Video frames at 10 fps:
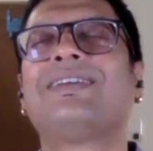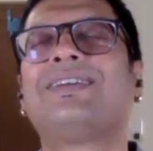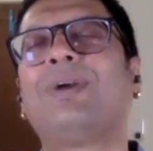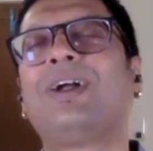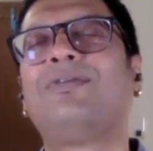
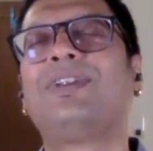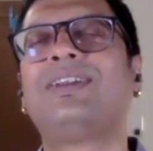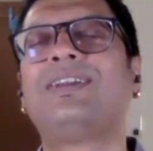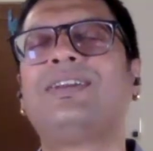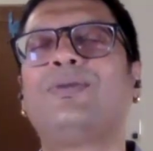your mind
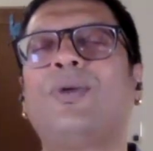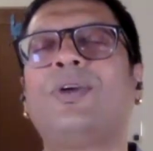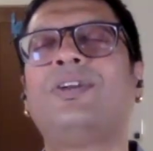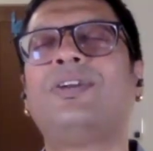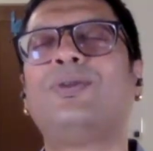will
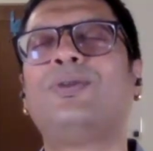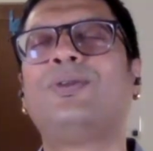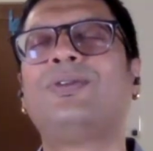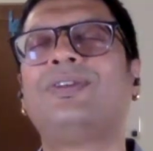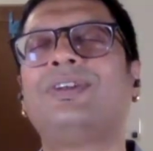wander to
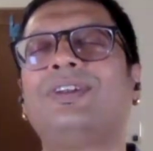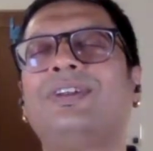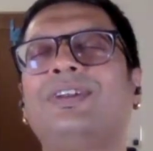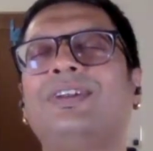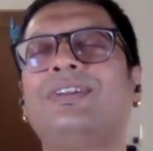
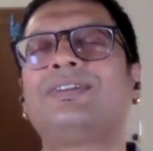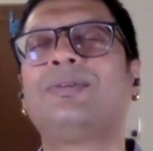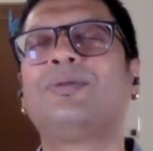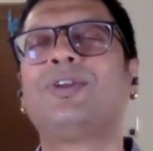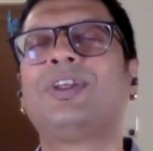
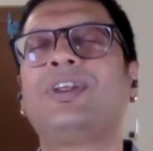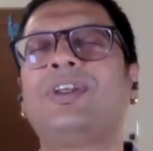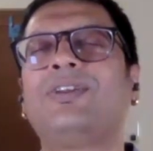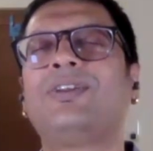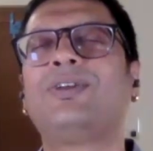some or
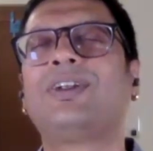the other